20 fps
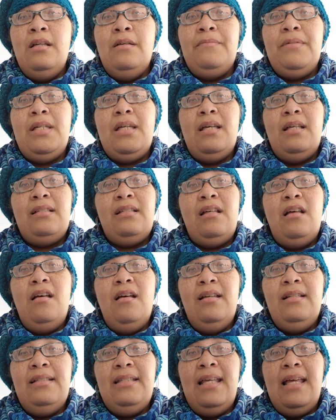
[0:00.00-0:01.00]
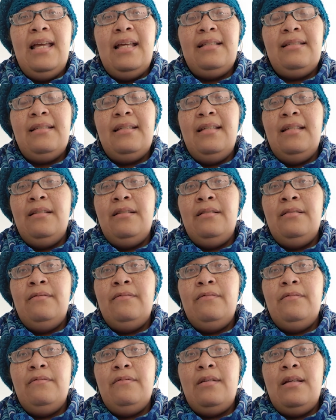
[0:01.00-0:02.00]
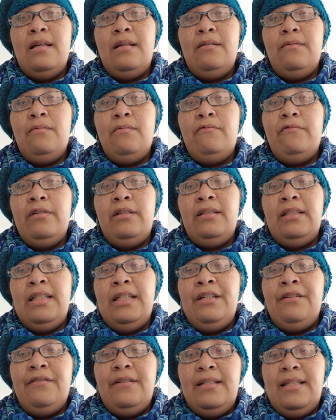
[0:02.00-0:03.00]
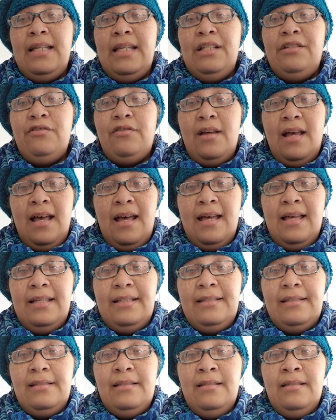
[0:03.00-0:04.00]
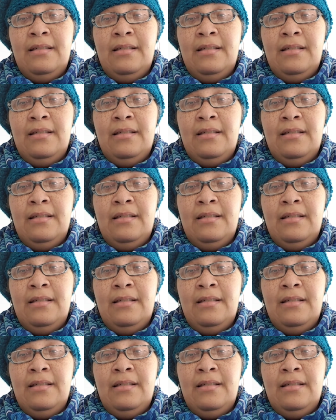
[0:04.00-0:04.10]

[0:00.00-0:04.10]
Because contacts can really irritate your eyes.